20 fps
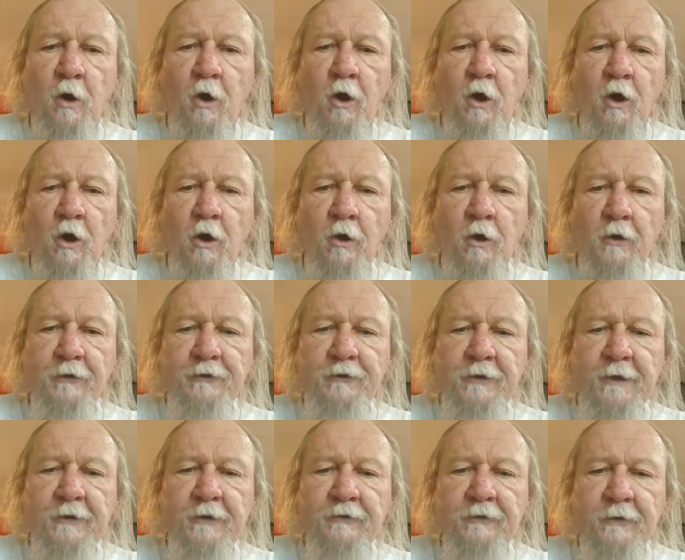all
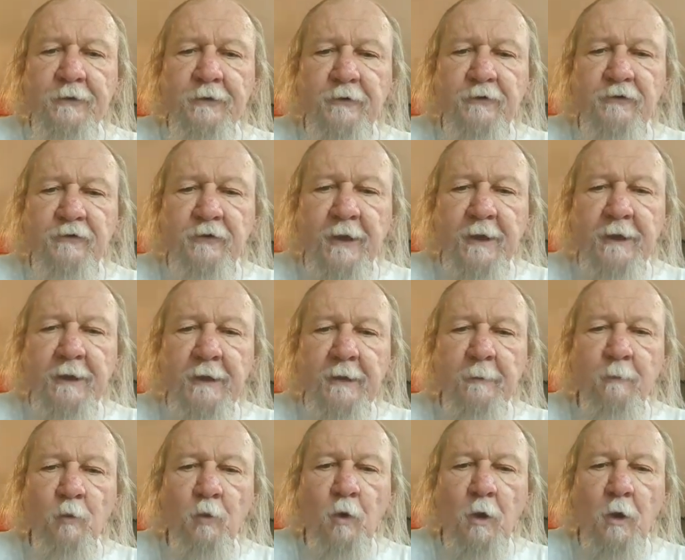tasting the same